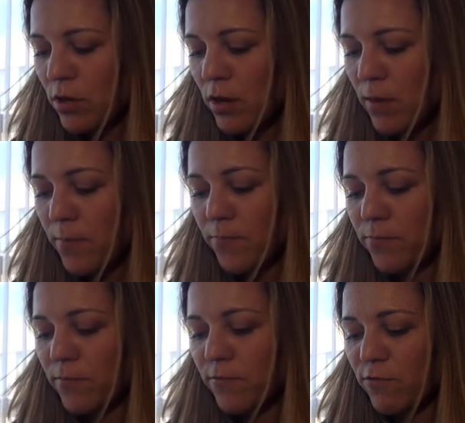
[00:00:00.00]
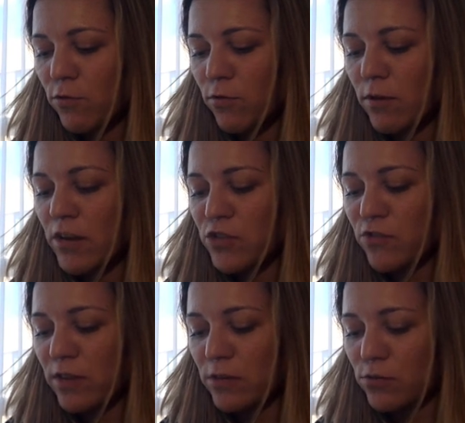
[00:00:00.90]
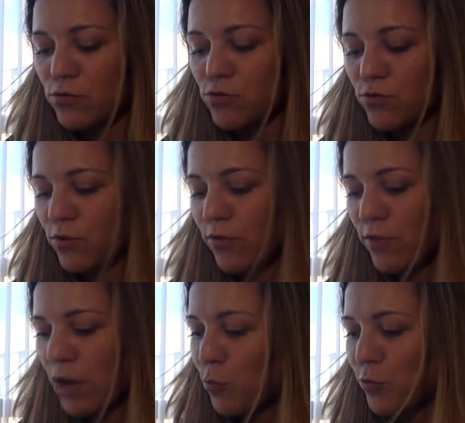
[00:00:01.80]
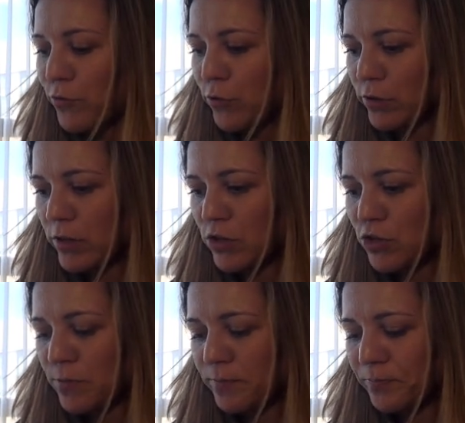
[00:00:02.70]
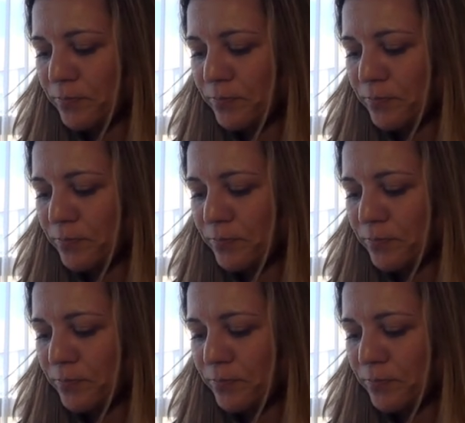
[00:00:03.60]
um, for large values of the output voltage,